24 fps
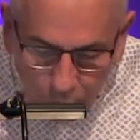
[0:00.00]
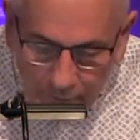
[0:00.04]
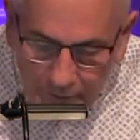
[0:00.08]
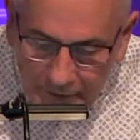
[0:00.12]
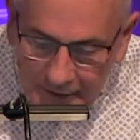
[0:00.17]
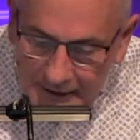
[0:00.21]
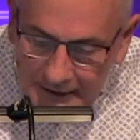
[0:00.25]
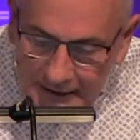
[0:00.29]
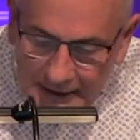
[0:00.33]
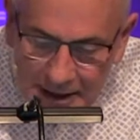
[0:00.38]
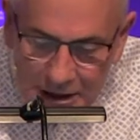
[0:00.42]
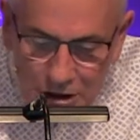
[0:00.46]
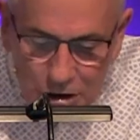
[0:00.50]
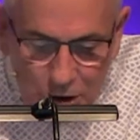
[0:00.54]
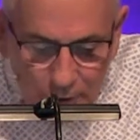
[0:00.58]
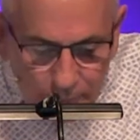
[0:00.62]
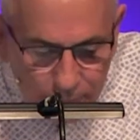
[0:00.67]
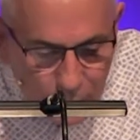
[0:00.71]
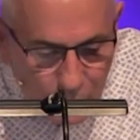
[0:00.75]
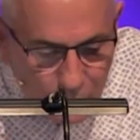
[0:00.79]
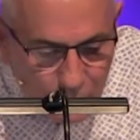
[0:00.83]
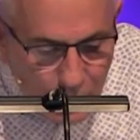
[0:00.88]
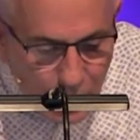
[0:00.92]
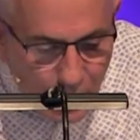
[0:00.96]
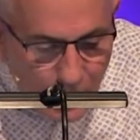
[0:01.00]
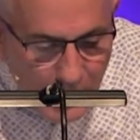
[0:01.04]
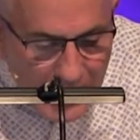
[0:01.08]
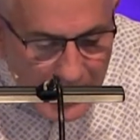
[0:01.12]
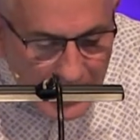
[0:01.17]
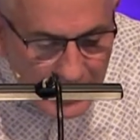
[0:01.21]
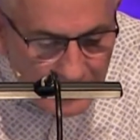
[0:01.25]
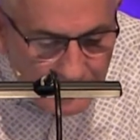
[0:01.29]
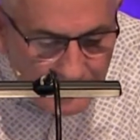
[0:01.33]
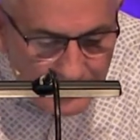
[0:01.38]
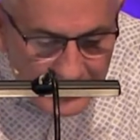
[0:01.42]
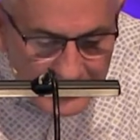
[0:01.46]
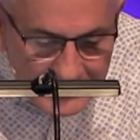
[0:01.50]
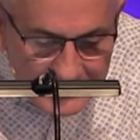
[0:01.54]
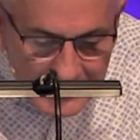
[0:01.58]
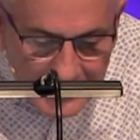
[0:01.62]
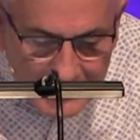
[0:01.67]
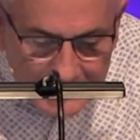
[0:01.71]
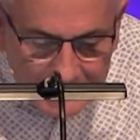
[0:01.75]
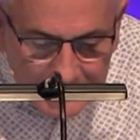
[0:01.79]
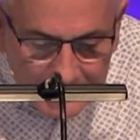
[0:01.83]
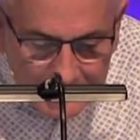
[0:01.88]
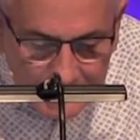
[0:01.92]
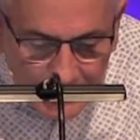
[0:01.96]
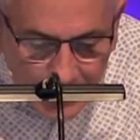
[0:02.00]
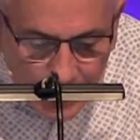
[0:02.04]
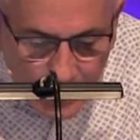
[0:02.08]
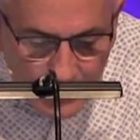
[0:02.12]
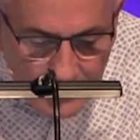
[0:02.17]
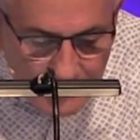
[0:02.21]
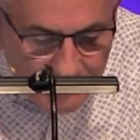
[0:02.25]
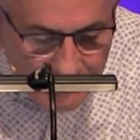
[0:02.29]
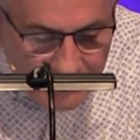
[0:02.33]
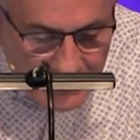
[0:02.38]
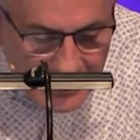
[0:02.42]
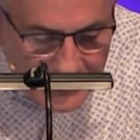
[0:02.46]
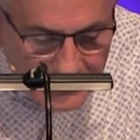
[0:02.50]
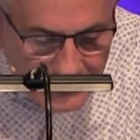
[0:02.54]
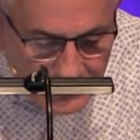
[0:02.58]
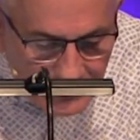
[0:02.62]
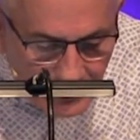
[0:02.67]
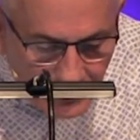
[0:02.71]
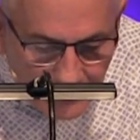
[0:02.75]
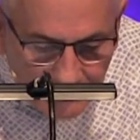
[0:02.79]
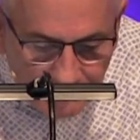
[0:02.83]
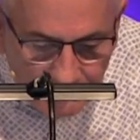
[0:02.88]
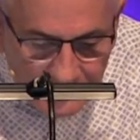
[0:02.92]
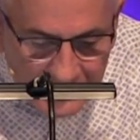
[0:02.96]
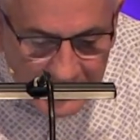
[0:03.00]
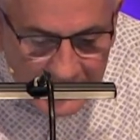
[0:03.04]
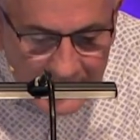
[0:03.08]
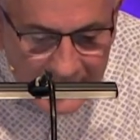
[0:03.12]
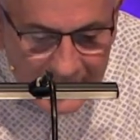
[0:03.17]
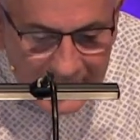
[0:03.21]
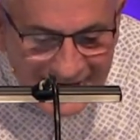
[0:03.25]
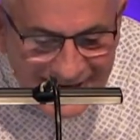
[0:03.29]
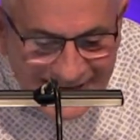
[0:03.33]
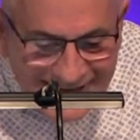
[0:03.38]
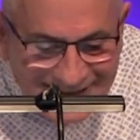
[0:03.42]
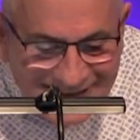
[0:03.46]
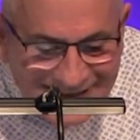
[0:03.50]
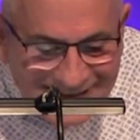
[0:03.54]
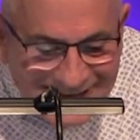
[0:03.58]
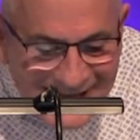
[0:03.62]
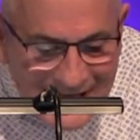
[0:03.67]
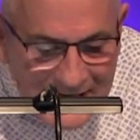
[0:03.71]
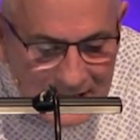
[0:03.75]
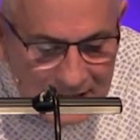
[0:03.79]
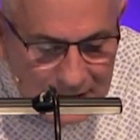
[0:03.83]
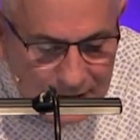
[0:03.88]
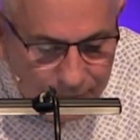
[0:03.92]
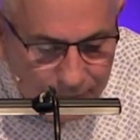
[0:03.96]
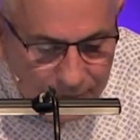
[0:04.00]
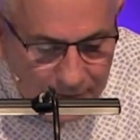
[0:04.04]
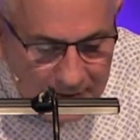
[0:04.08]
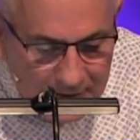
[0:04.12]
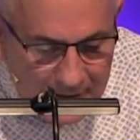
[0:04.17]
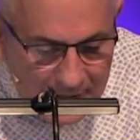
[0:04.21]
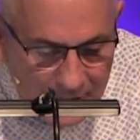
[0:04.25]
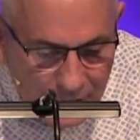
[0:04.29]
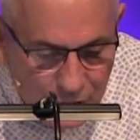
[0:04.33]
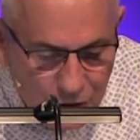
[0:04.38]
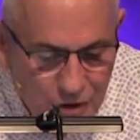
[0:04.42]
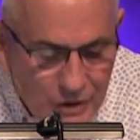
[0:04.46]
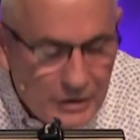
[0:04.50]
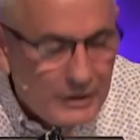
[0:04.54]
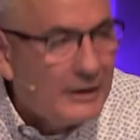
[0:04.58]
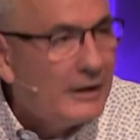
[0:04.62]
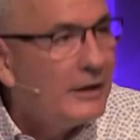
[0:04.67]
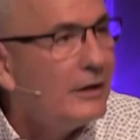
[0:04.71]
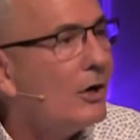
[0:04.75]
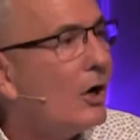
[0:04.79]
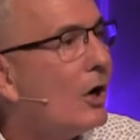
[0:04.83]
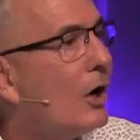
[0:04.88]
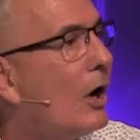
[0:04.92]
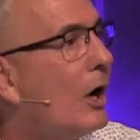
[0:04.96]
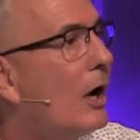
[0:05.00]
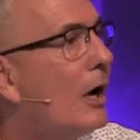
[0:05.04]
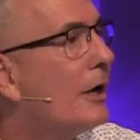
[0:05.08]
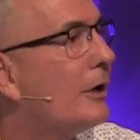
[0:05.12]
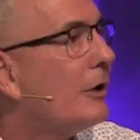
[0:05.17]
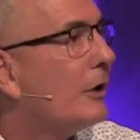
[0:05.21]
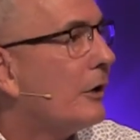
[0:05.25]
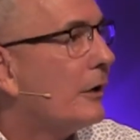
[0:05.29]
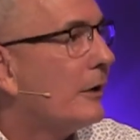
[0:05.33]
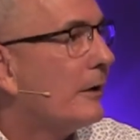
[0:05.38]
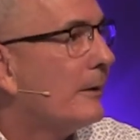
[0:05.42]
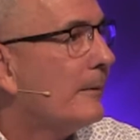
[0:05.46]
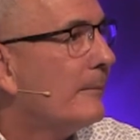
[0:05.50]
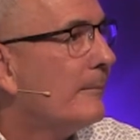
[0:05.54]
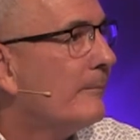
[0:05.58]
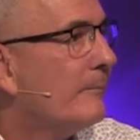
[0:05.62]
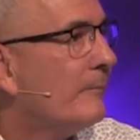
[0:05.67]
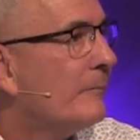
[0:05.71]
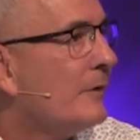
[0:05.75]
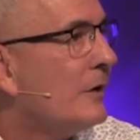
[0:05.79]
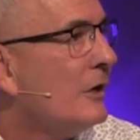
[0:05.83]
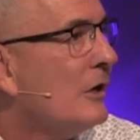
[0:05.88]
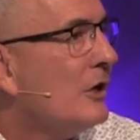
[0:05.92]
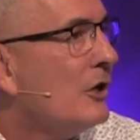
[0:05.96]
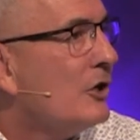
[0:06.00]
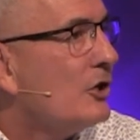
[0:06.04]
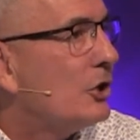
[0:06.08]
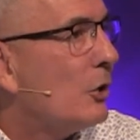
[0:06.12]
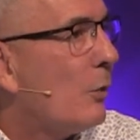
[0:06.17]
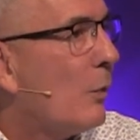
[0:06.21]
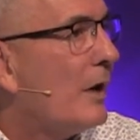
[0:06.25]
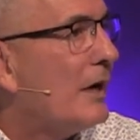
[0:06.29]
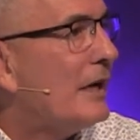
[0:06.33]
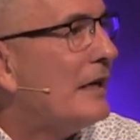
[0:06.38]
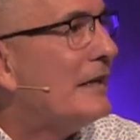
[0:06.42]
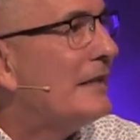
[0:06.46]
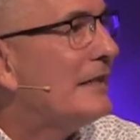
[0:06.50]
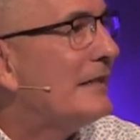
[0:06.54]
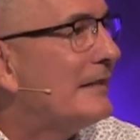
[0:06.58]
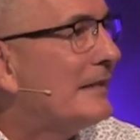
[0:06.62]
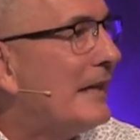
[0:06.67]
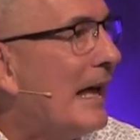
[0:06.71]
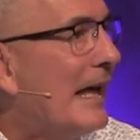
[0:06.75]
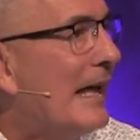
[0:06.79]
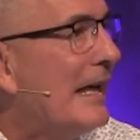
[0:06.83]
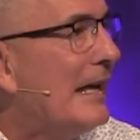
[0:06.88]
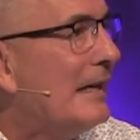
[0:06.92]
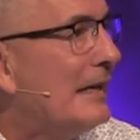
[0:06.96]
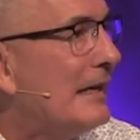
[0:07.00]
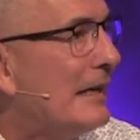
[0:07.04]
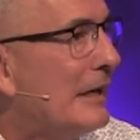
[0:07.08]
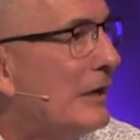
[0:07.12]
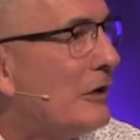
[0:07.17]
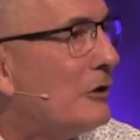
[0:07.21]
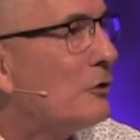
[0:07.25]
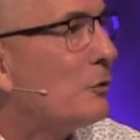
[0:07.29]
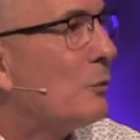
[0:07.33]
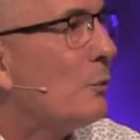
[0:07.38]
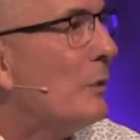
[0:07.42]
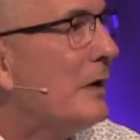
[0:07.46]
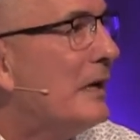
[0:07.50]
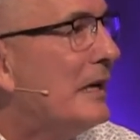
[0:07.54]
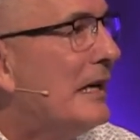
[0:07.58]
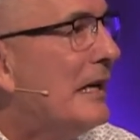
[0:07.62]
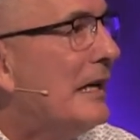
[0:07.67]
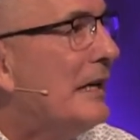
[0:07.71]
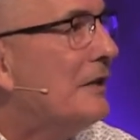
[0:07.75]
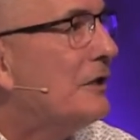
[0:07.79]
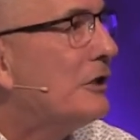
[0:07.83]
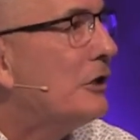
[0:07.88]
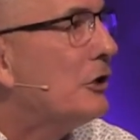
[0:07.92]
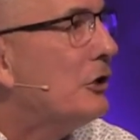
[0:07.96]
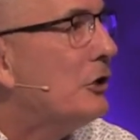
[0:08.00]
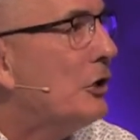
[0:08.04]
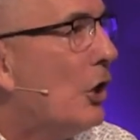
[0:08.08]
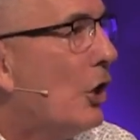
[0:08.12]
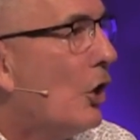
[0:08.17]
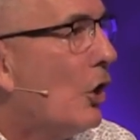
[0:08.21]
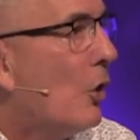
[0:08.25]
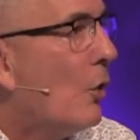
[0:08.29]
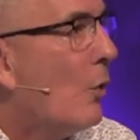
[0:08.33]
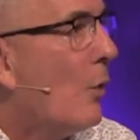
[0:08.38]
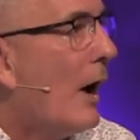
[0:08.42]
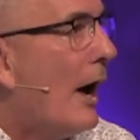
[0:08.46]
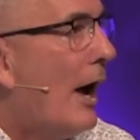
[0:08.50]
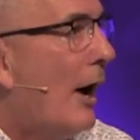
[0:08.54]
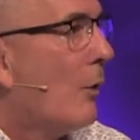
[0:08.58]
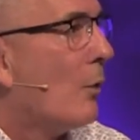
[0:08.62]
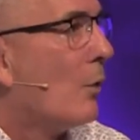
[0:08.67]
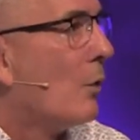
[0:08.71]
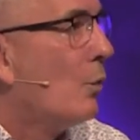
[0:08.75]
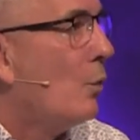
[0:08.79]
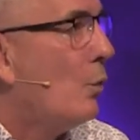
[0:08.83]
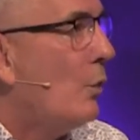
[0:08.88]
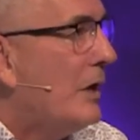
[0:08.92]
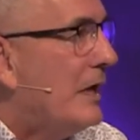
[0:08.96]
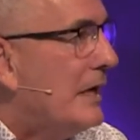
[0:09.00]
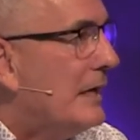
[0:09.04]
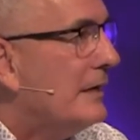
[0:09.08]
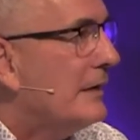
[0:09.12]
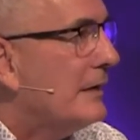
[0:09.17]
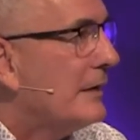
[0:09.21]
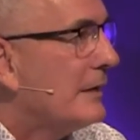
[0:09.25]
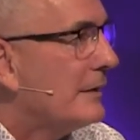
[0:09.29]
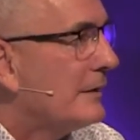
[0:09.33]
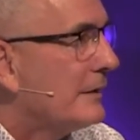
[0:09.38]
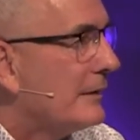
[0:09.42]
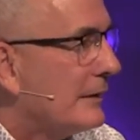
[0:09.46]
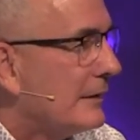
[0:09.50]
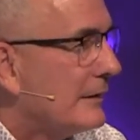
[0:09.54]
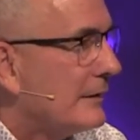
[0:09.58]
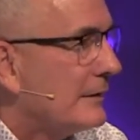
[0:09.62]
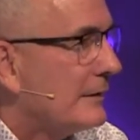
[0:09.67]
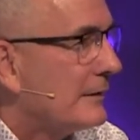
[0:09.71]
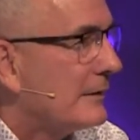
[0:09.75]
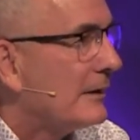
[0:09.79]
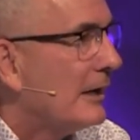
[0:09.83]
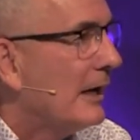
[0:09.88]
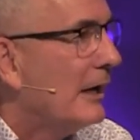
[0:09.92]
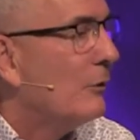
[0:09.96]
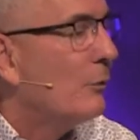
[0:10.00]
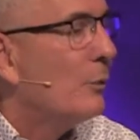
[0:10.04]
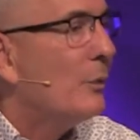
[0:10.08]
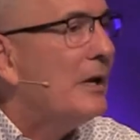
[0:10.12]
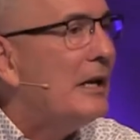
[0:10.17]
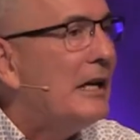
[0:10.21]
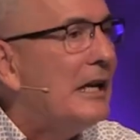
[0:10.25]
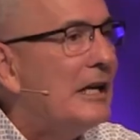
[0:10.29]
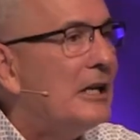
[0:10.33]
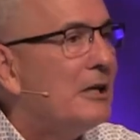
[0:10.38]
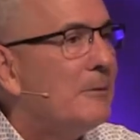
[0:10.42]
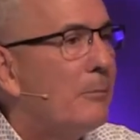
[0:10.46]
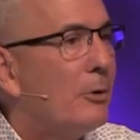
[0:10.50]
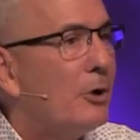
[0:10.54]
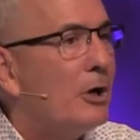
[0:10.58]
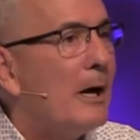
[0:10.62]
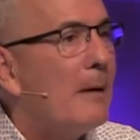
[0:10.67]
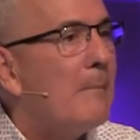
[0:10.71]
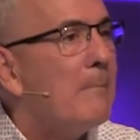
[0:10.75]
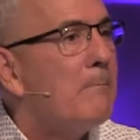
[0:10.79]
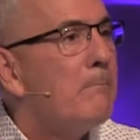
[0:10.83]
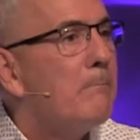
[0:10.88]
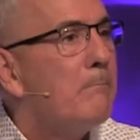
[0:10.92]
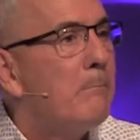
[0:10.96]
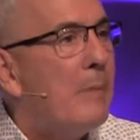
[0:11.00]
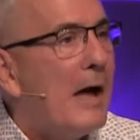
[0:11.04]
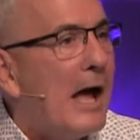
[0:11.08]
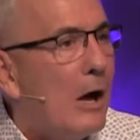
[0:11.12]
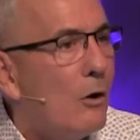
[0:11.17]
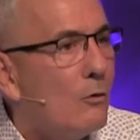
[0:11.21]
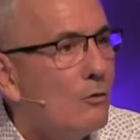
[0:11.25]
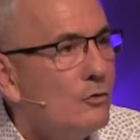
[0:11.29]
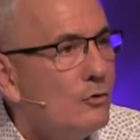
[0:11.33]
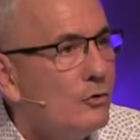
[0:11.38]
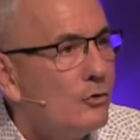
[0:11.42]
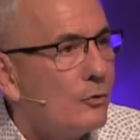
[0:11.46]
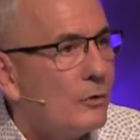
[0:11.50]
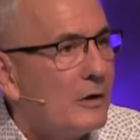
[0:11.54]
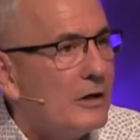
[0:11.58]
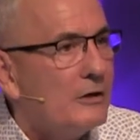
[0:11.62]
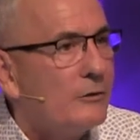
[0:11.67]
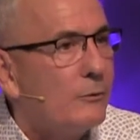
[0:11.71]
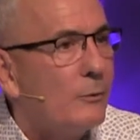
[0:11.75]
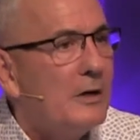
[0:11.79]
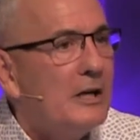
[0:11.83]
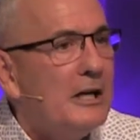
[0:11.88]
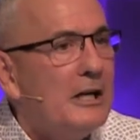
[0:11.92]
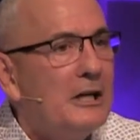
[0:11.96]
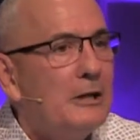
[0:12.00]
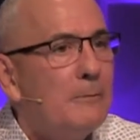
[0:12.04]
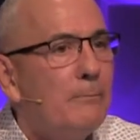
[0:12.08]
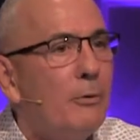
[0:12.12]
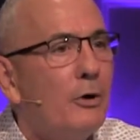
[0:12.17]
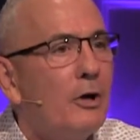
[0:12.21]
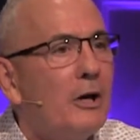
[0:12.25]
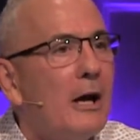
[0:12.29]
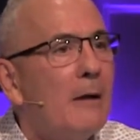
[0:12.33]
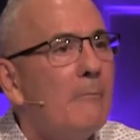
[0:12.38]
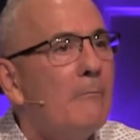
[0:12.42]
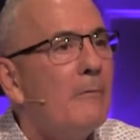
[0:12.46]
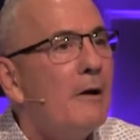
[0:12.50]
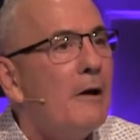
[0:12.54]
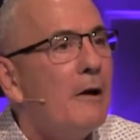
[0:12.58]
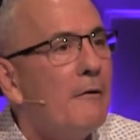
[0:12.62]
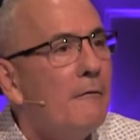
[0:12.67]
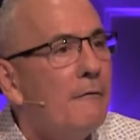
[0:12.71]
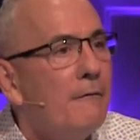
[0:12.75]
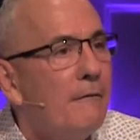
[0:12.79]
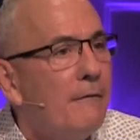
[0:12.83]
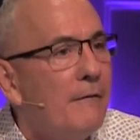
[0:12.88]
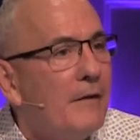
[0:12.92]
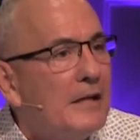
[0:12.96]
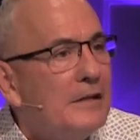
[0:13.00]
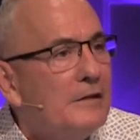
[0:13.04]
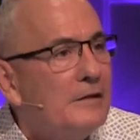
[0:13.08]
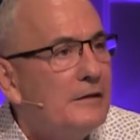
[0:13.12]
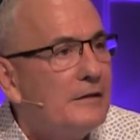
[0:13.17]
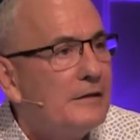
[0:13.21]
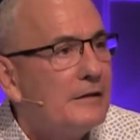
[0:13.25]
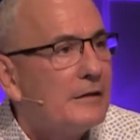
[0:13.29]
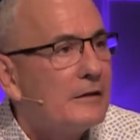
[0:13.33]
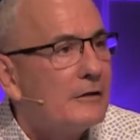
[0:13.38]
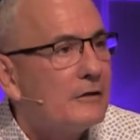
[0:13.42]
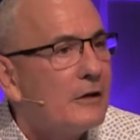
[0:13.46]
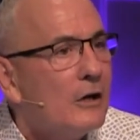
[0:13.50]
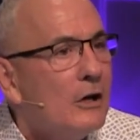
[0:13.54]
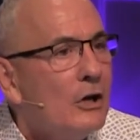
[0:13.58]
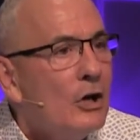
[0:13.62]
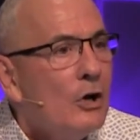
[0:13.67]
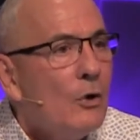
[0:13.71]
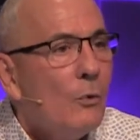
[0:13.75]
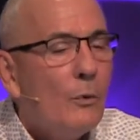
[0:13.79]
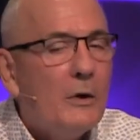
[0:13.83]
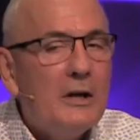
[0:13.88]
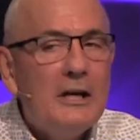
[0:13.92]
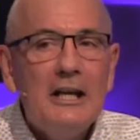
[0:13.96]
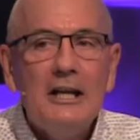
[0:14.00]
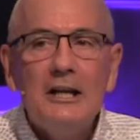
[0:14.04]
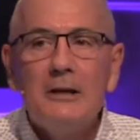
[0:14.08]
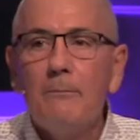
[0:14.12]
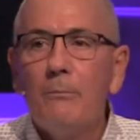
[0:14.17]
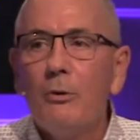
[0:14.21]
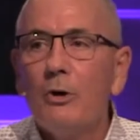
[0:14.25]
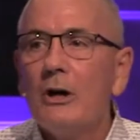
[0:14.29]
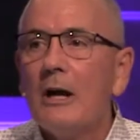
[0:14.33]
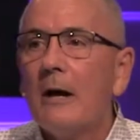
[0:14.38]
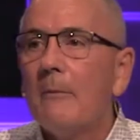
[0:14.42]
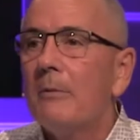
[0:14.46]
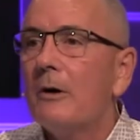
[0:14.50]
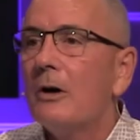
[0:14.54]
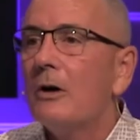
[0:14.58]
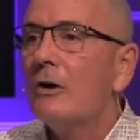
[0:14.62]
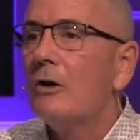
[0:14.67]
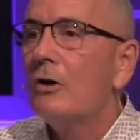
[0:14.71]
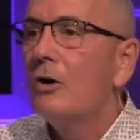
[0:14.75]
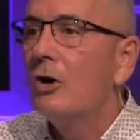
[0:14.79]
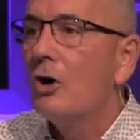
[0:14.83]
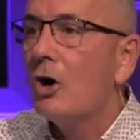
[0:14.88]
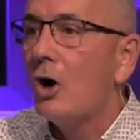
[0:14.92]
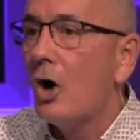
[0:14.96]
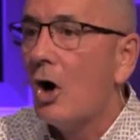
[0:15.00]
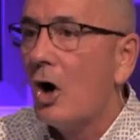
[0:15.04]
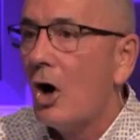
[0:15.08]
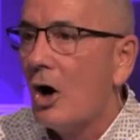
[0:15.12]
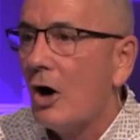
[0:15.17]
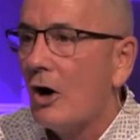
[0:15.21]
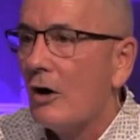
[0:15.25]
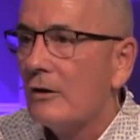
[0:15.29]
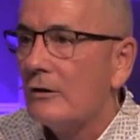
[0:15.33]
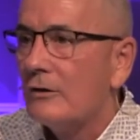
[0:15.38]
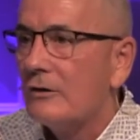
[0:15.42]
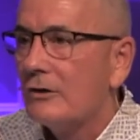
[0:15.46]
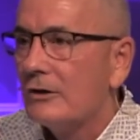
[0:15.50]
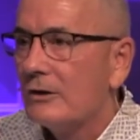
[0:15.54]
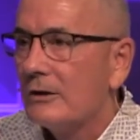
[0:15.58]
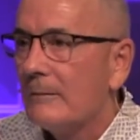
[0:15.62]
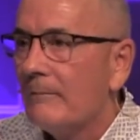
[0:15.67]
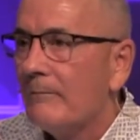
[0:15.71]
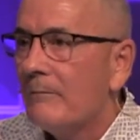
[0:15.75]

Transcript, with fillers: that each of you know how to possess his own vessel in sanctification and honor. So, what he's saying is, we need to know our weaknesses and we need to put up boundaries. We need to put up fences. We need to put up guards.